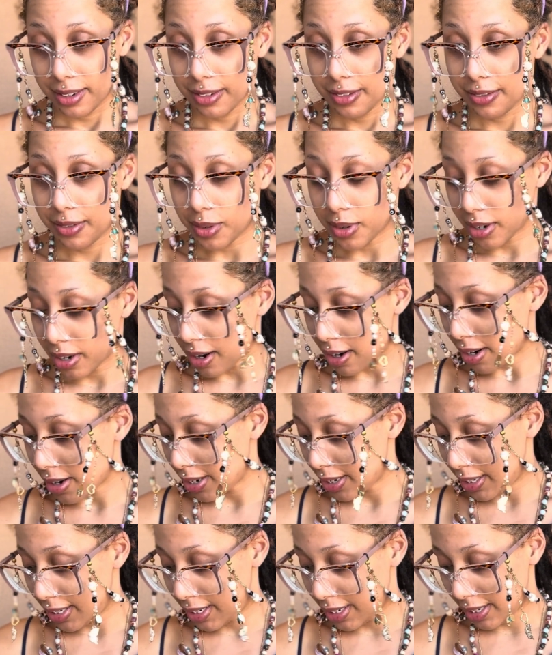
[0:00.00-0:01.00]
4
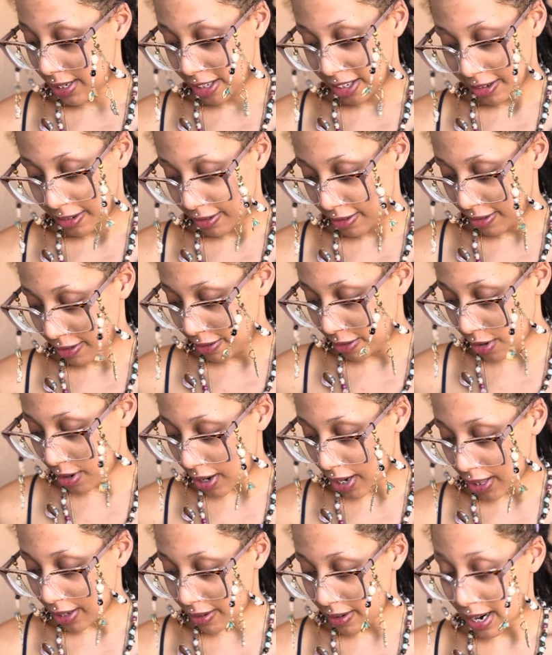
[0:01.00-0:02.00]
cards, 4
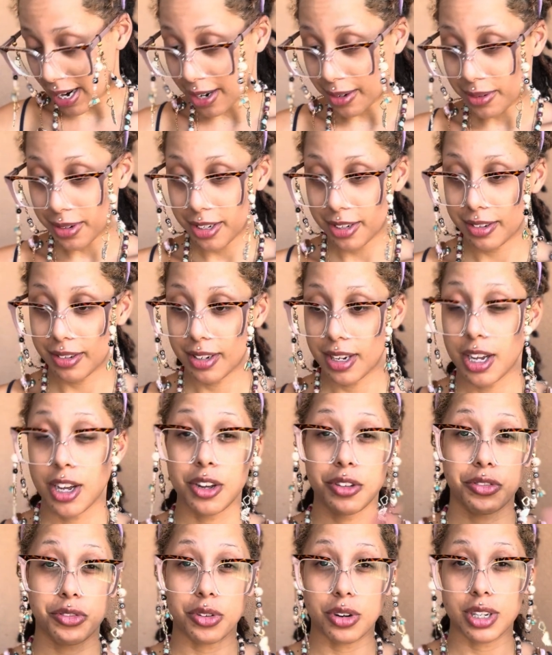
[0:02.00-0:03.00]
all around.
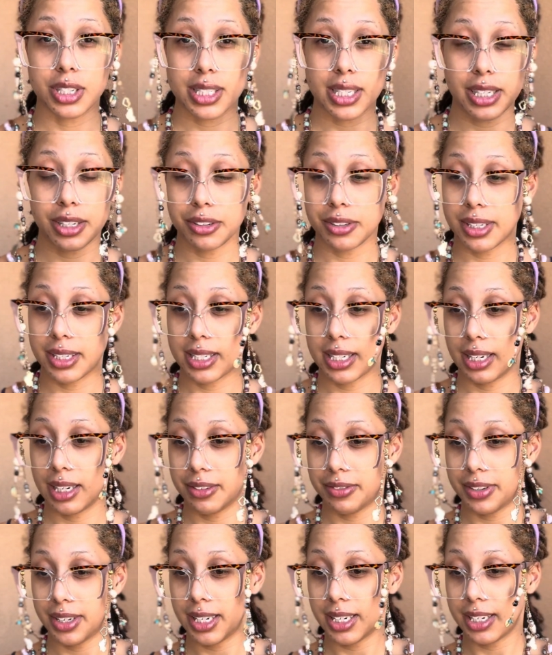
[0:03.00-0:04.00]
4 is clearly
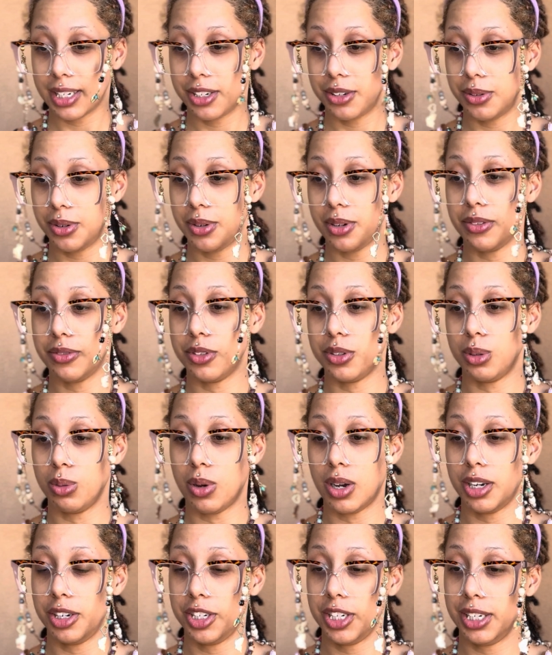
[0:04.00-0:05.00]
significant to whoever's
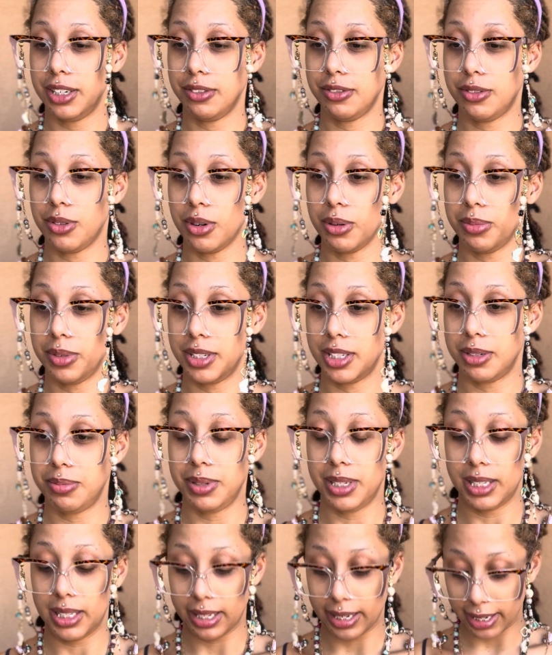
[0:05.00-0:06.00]
watching. 4 must
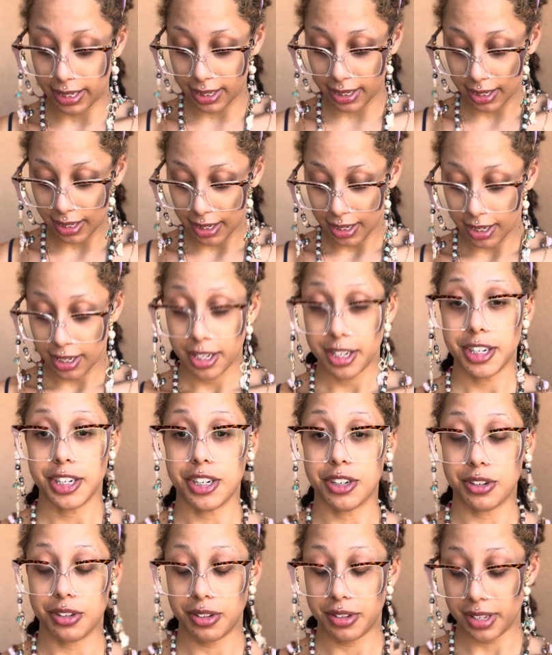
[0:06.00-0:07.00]
be like
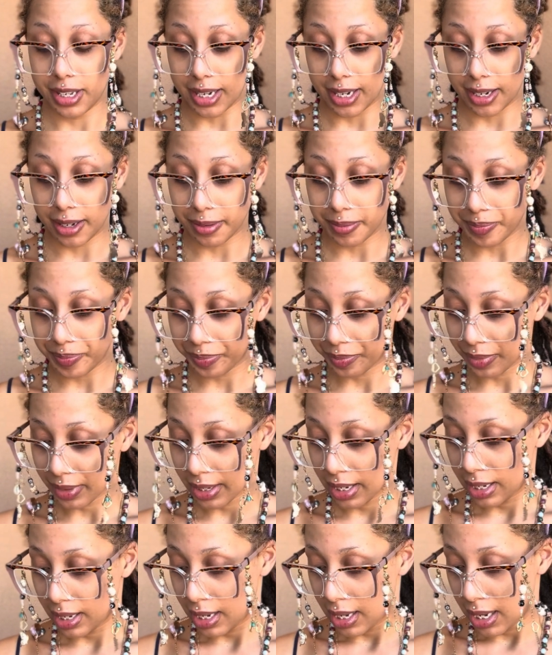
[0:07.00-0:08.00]
your thing.
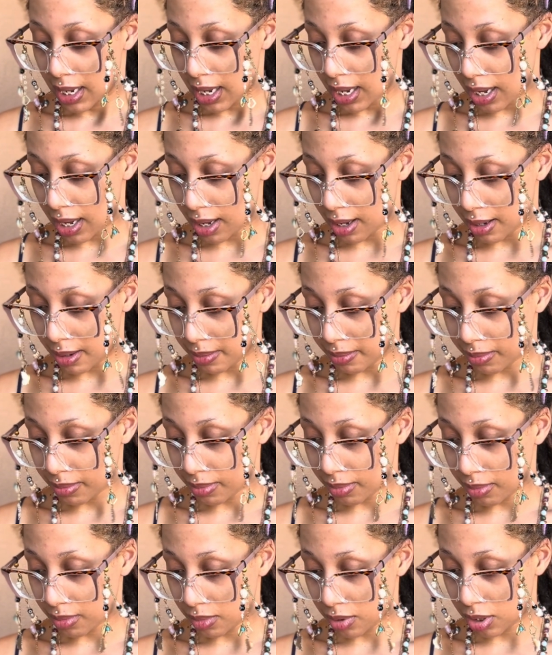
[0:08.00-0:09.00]

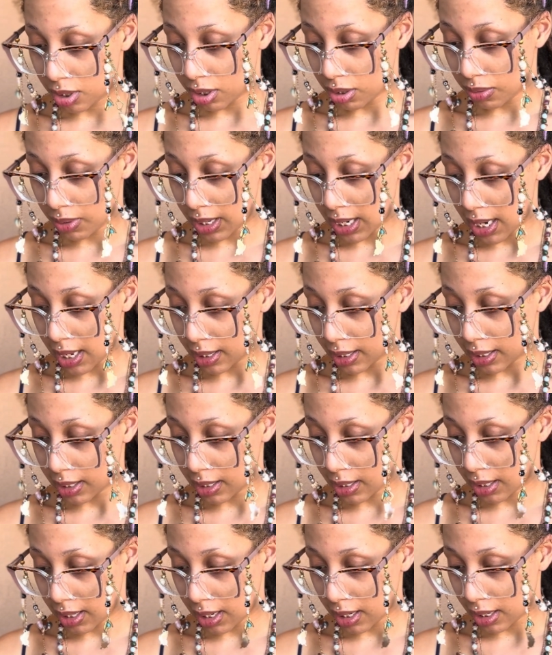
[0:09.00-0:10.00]
So yeah, let's
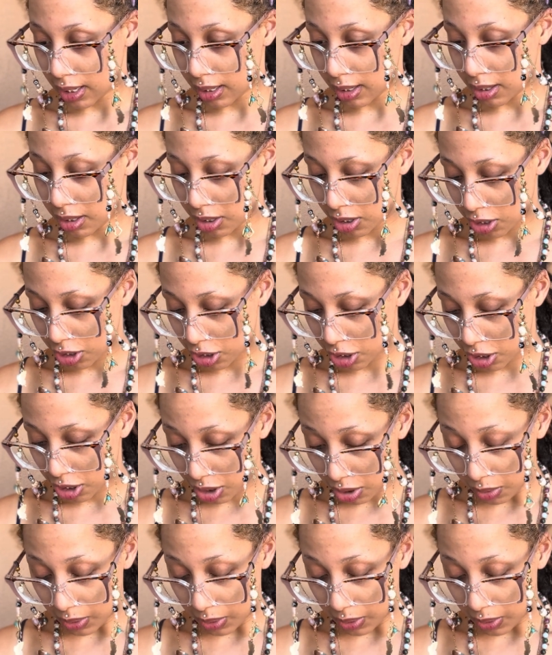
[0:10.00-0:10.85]
get into